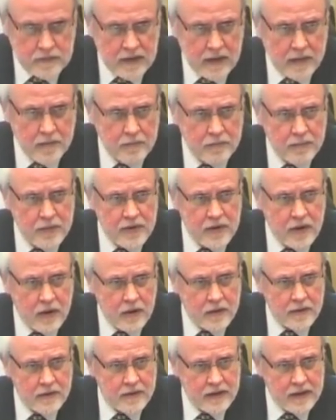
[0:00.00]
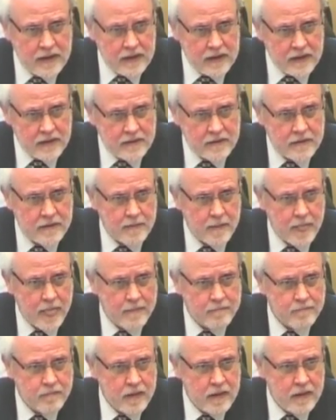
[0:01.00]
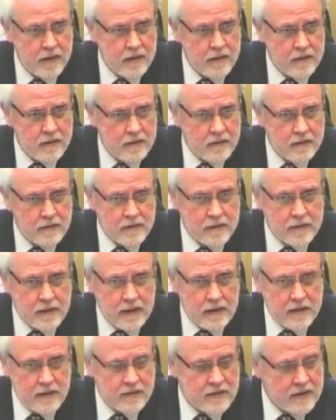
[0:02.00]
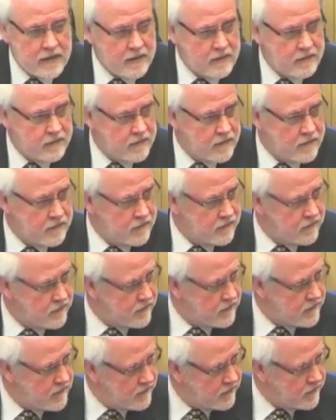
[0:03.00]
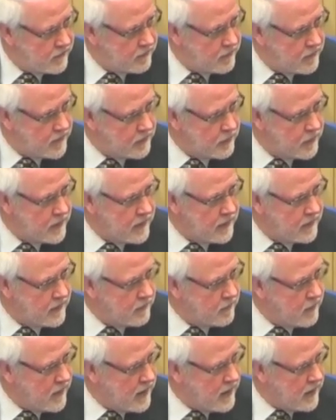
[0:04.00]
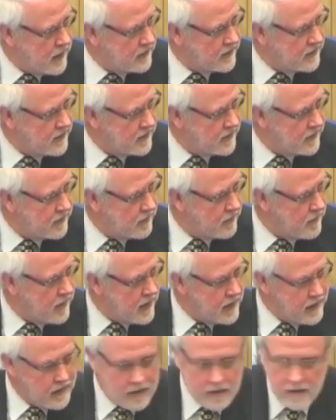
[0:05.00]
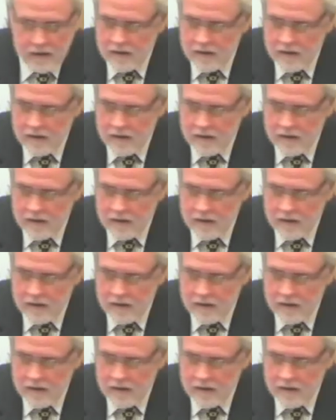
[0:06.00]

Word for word: Beyond that, the data set between March and May